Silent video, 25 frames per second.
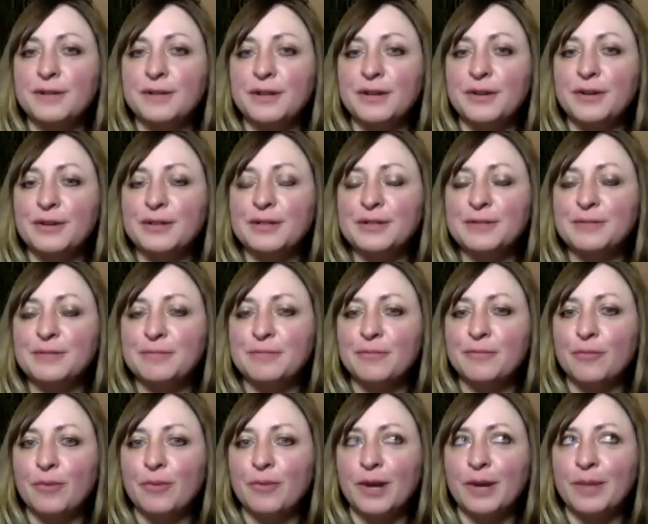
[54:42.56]
here's
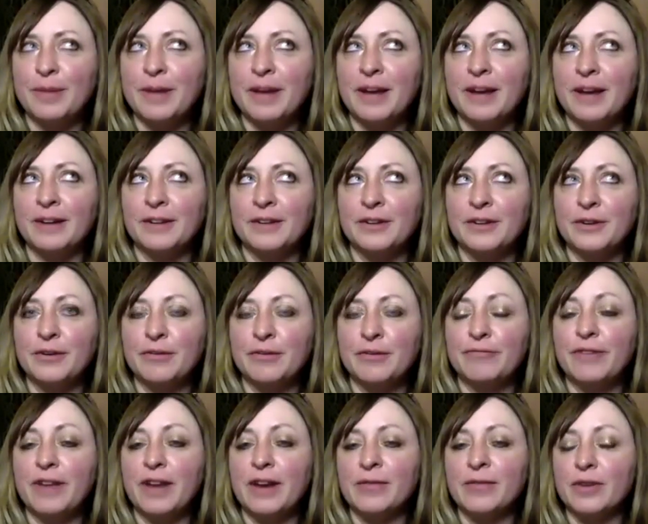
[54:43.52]
one of my new
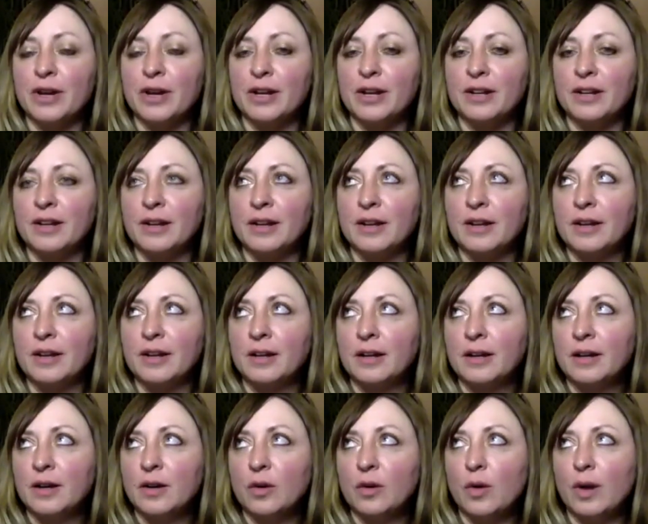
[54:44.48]
favorite
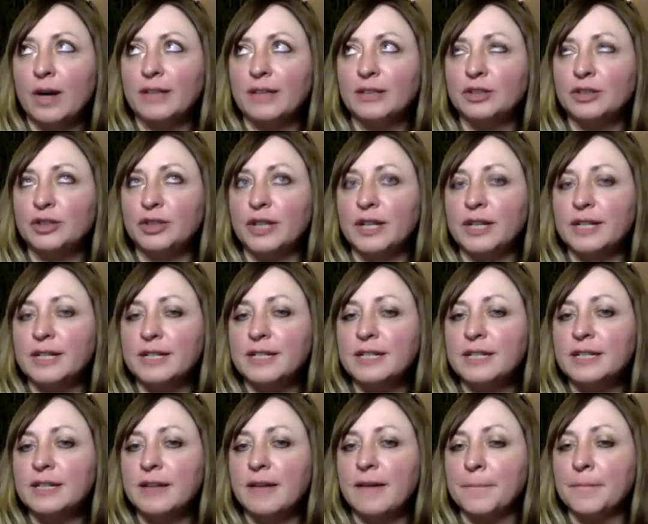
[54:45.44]
questions.